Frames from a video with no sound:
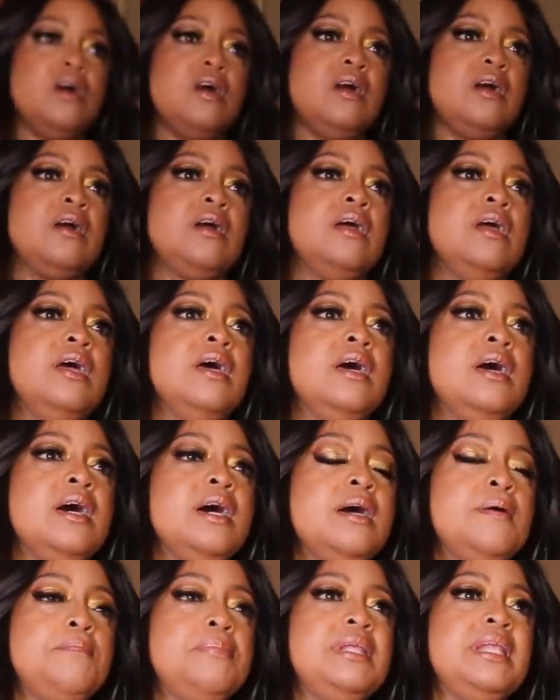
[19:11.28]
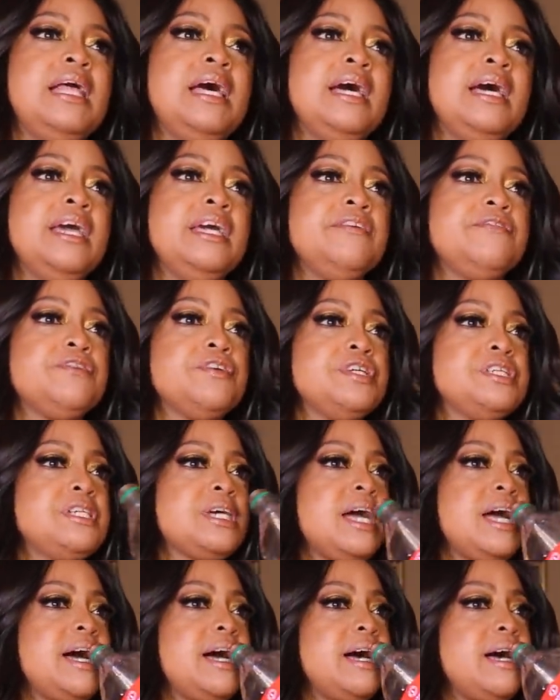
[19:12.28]
are applying for
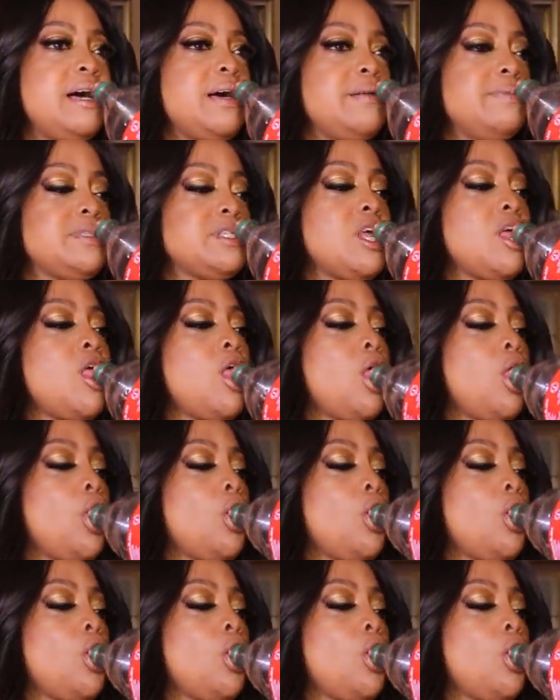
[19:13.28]
jobs.